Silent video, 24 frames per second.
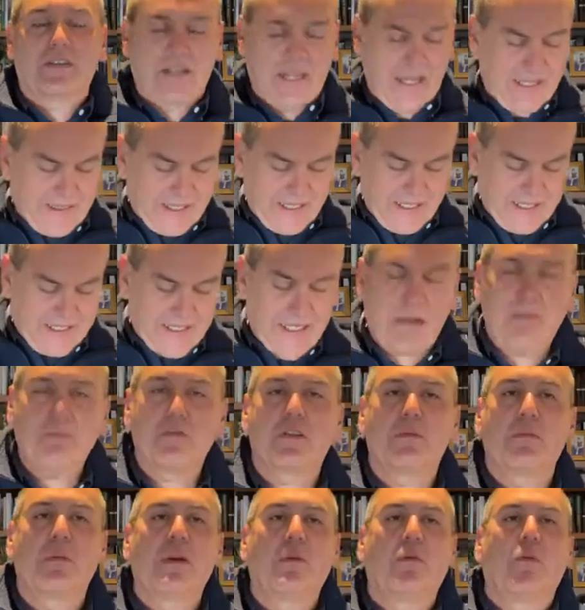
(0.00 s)
Nothing seems
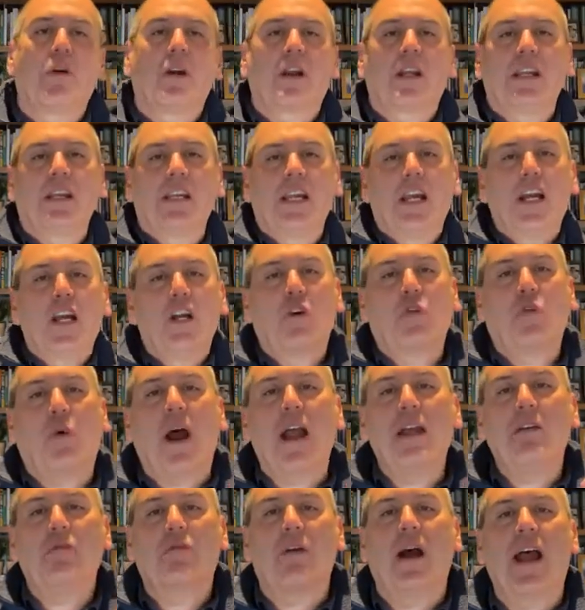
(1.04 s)
to be working
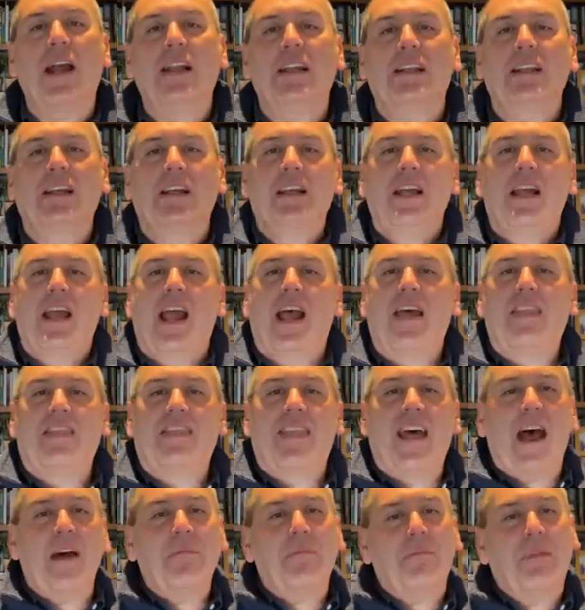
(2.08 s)
quite right, and
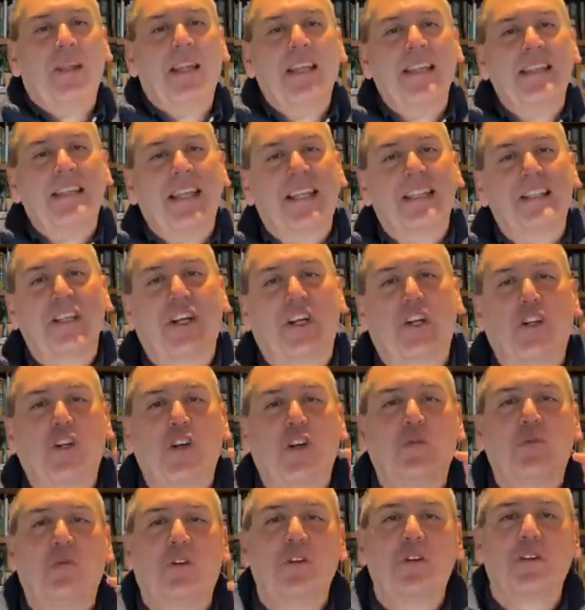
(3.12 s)
that means it's a
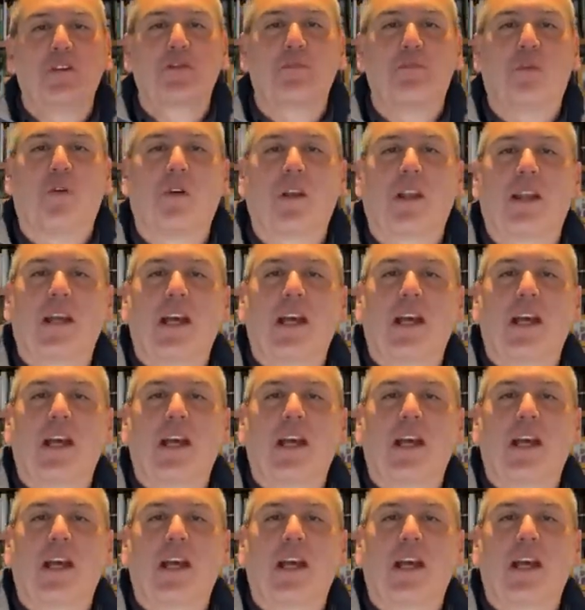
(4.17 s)
good one this morning.